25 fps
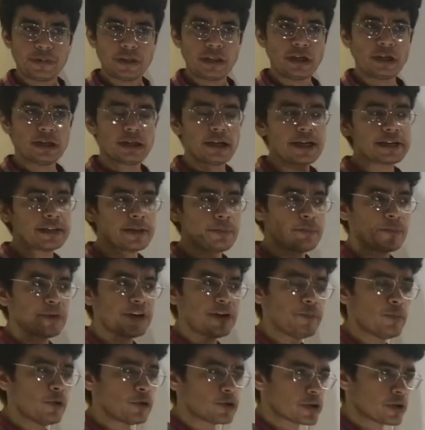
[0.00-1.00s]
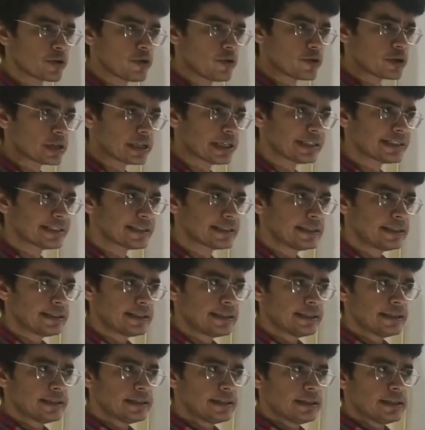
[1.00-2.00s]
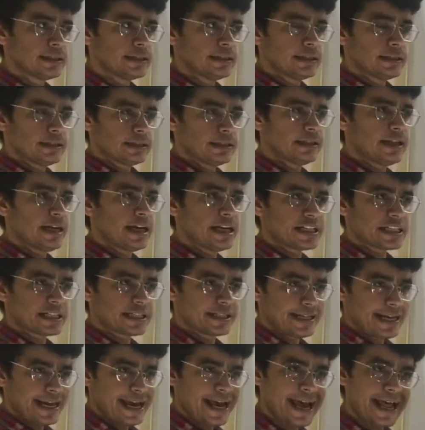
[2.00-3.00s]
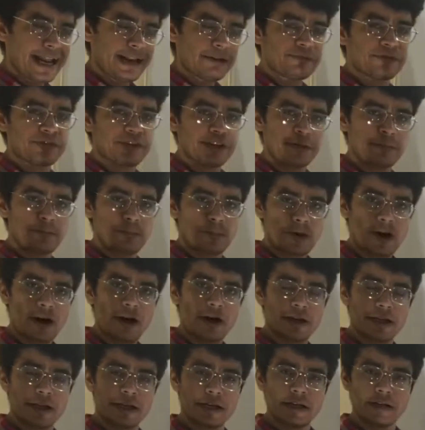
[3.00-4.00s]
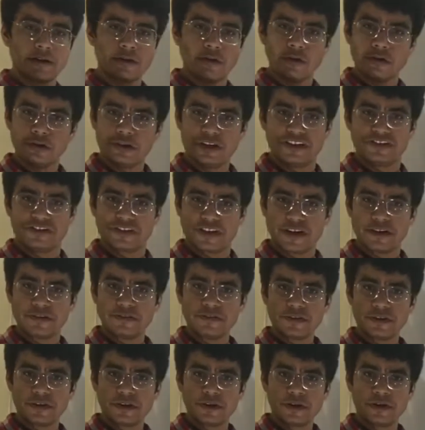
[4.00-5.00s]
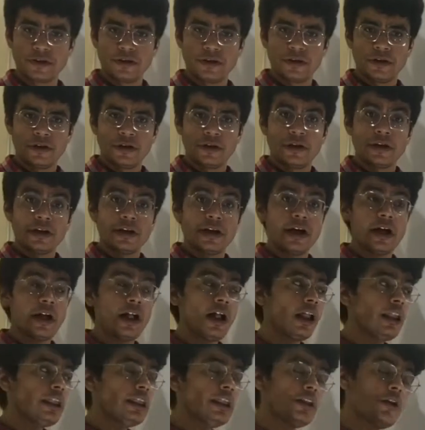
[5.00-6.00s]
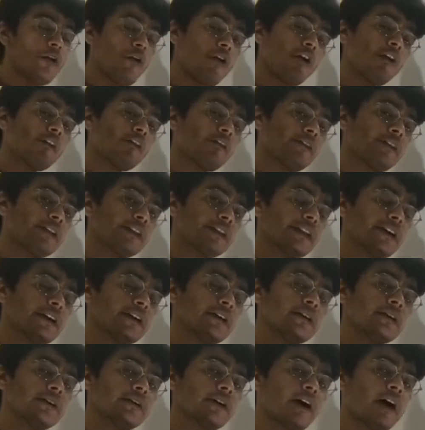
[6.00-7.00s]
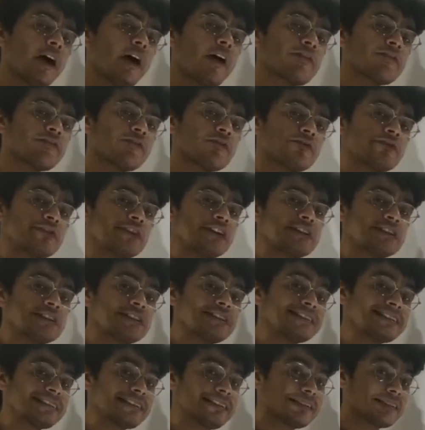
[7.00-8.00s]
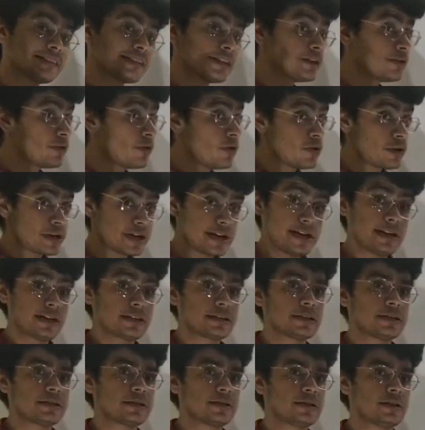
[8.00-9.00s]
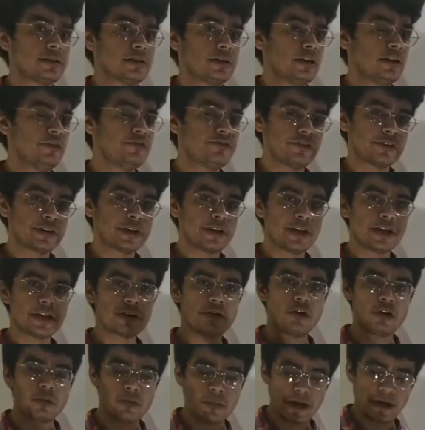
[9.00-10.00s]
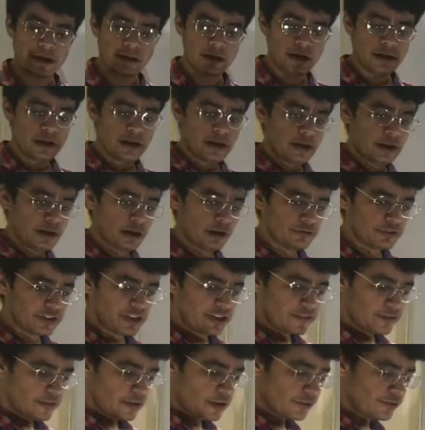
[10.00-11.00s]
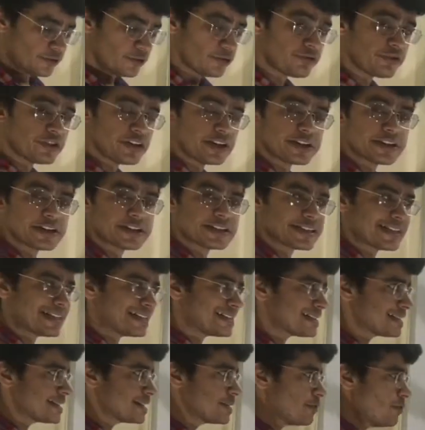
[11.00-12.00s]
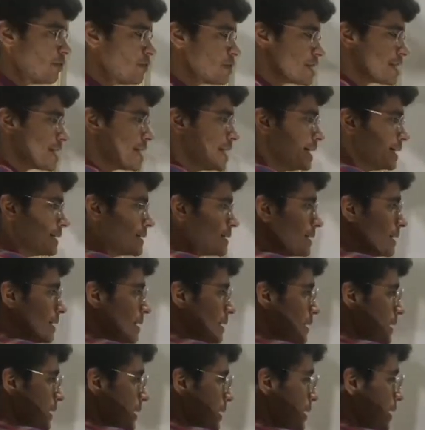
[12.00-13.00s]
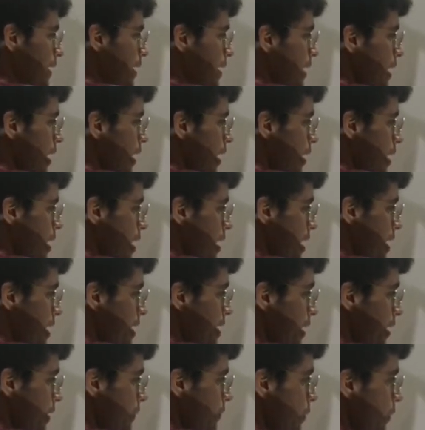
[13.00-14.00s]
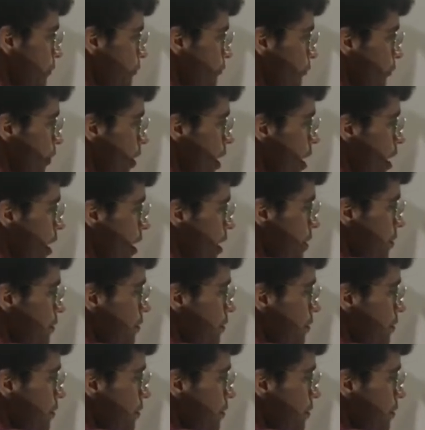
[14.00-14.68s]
like the premotor cortex that helps in planning and all these things, along with the associated sensory cortex, if you can recall back. Now the associated sensory cortex, they are area number 5